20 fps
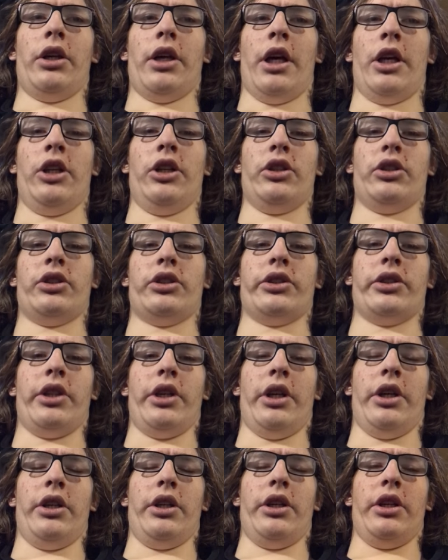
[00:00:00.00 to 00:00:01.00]
And it's
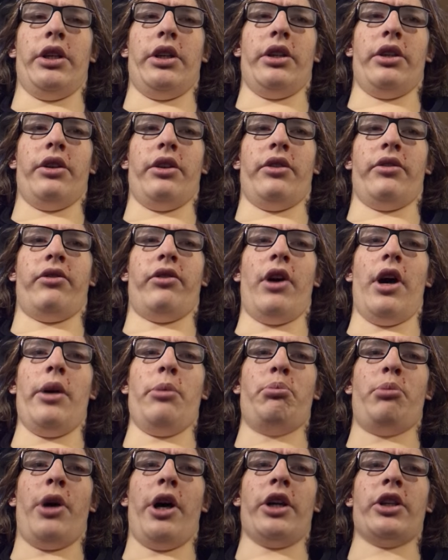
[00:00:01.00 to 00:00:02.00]

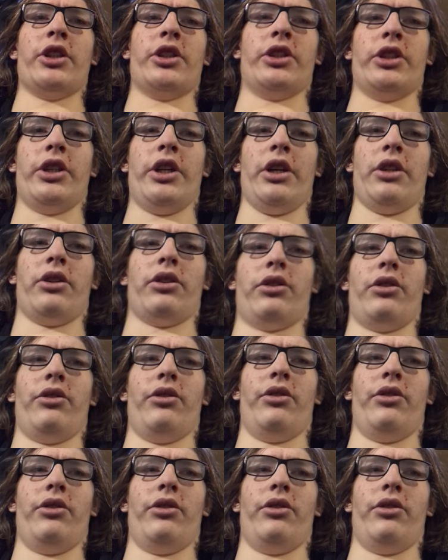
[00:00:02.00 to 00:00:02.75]
$5 to get